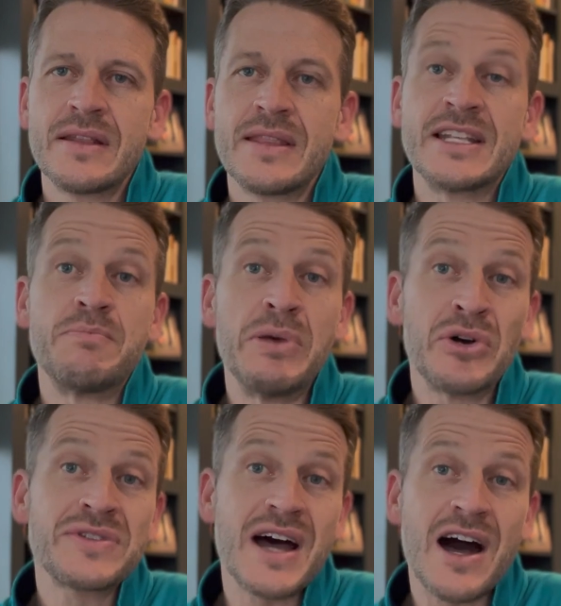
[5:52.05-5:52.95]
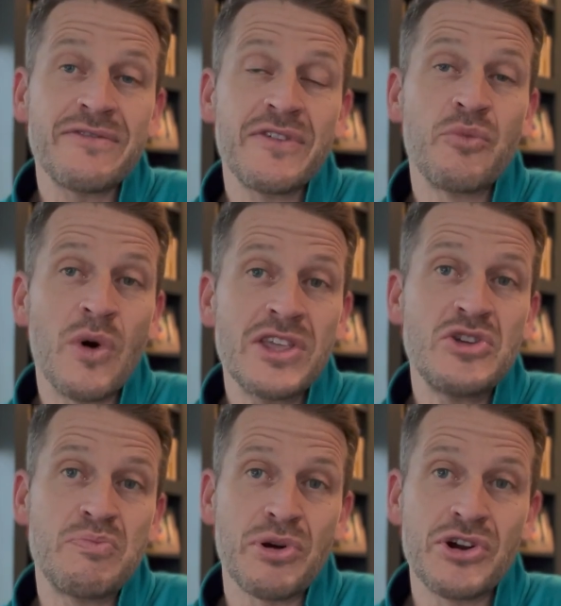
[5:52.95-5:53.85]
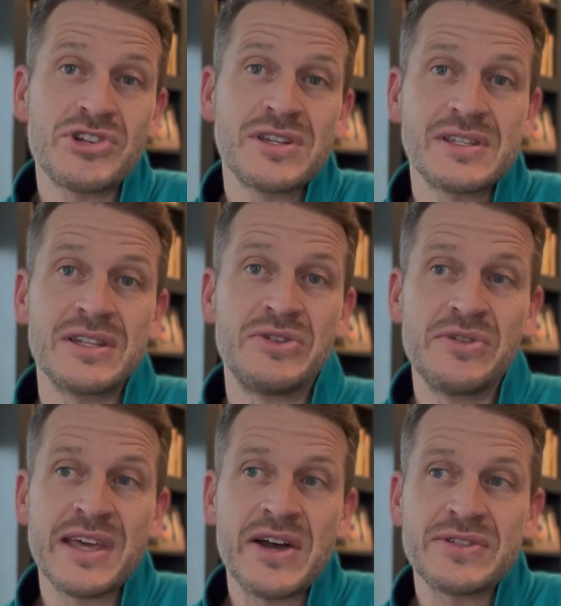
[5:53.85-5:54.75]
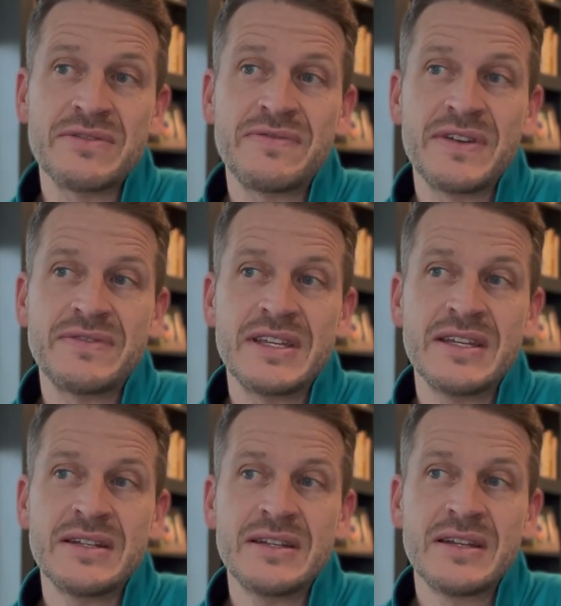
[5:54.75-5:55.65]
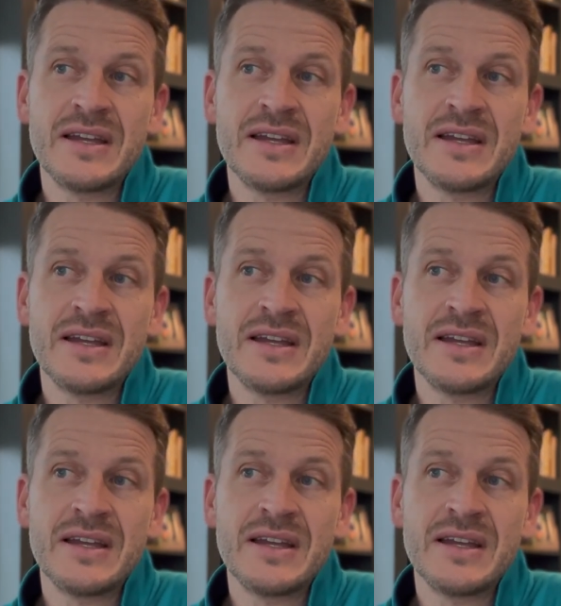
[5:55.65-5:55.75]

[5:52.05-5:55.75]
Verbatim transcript: that's built off of what you purchased in 2015